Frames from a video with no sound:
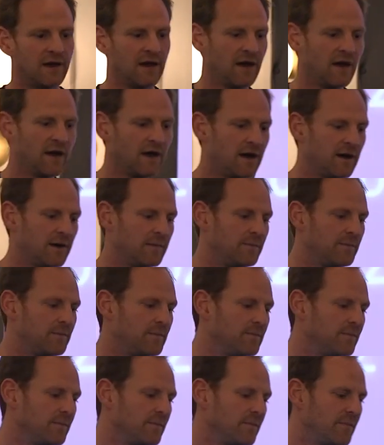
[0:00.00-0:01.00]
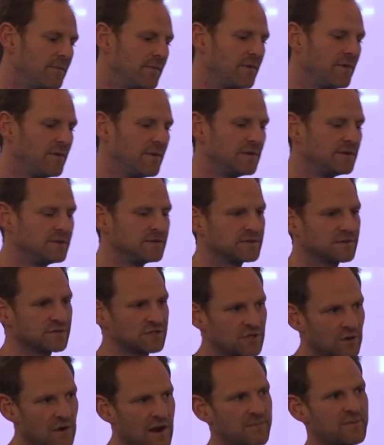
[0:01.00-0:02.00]
So
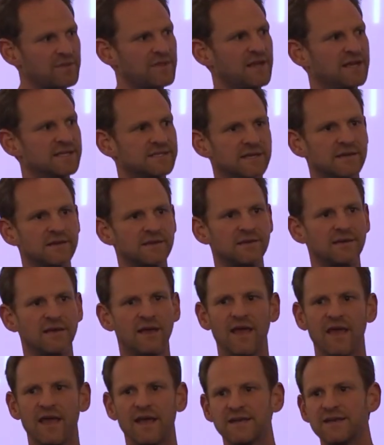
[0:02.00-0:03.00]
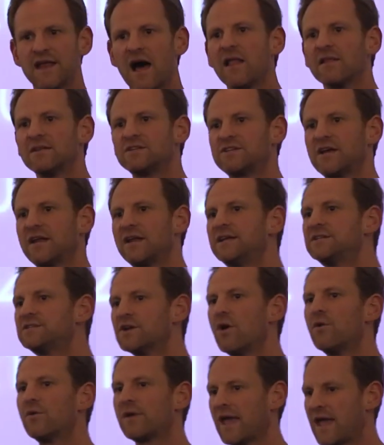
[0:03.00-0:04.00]
show empathy. It's acknowledge that it's
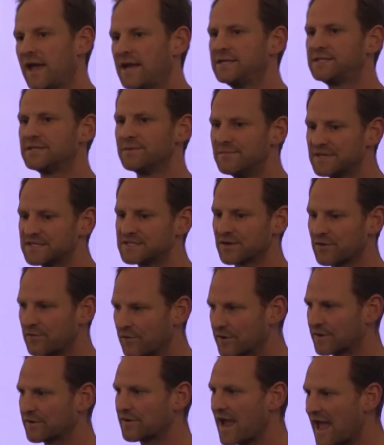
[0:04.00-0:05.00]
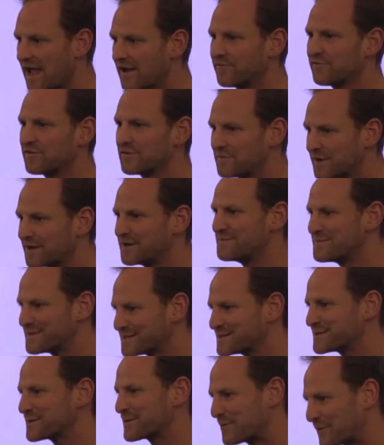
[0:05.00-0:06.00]
okay to miss a quarter. Everybody
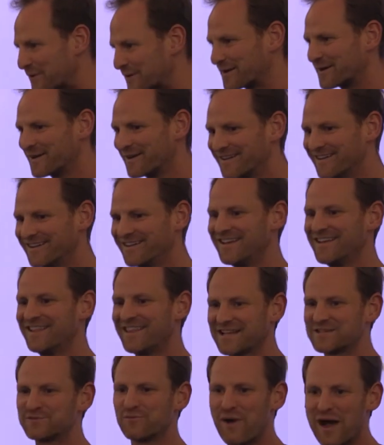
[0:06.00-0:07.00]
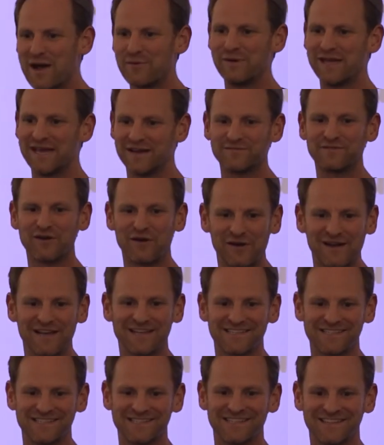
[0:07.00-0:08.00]
misses a quarter. That's why we have
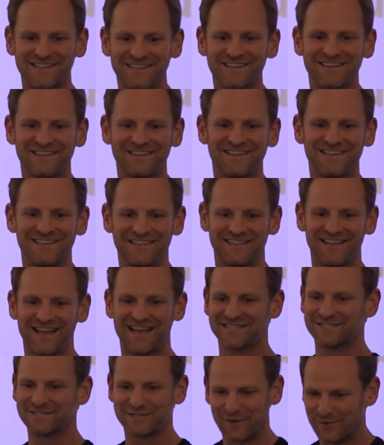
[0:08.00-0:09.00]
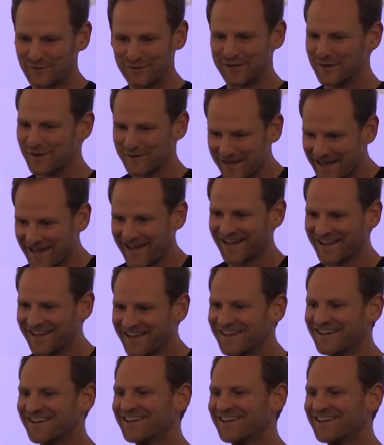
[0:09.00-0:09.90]
targets. That's totally okay.